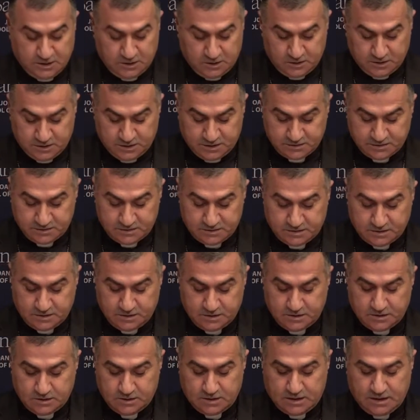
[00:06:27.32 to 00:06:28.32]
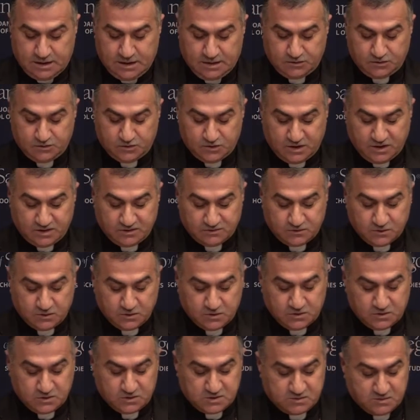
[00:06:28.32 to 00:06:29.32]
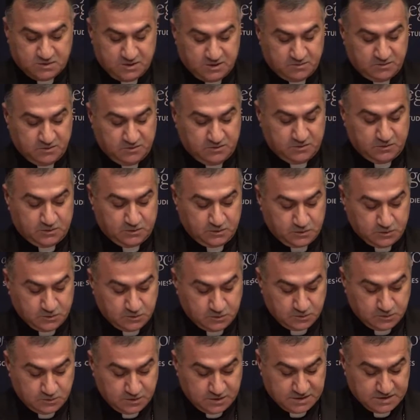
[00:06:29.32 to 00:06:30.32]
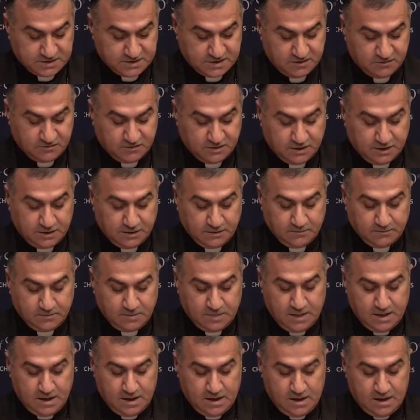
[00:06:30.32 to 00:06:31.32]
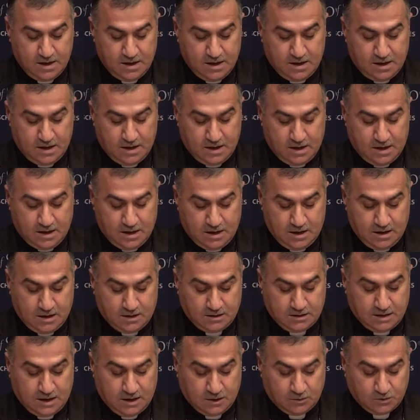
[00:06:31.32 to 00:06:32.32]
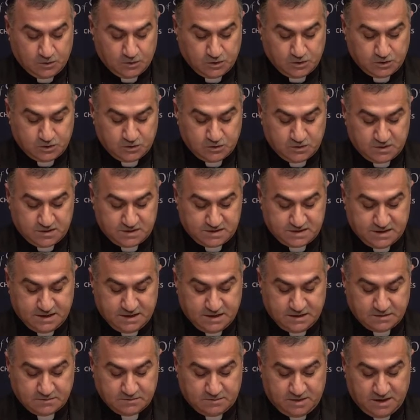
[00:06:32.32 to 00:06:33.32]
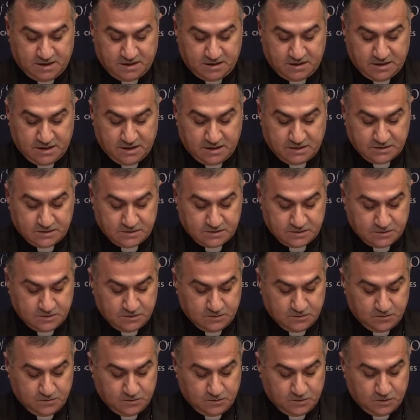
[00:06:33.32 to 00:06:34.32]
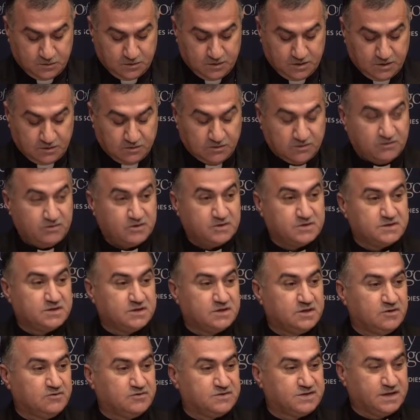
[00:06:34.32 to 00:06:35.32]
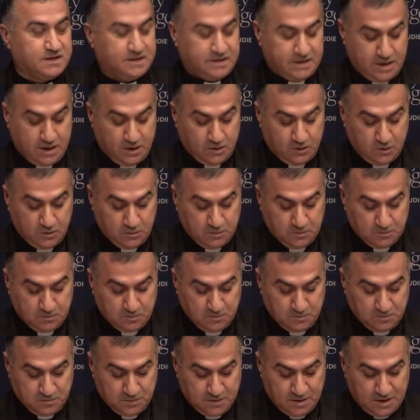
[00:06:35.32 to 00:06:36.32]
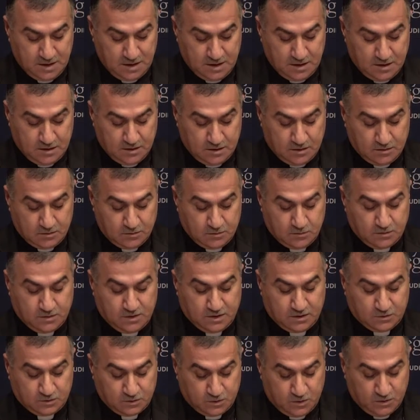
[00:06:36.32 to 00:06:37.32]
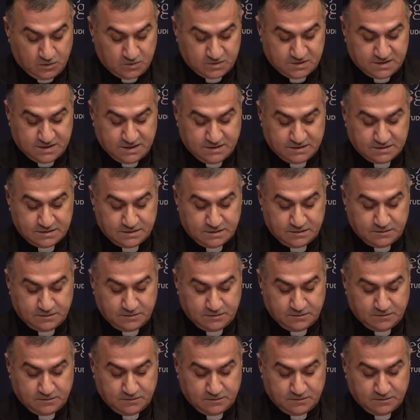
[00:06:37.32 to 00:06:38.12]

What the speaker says: honored and grateful to speak before you this evening, and I wish to extend my thanks to the University of San Diego, to the Kroc Center,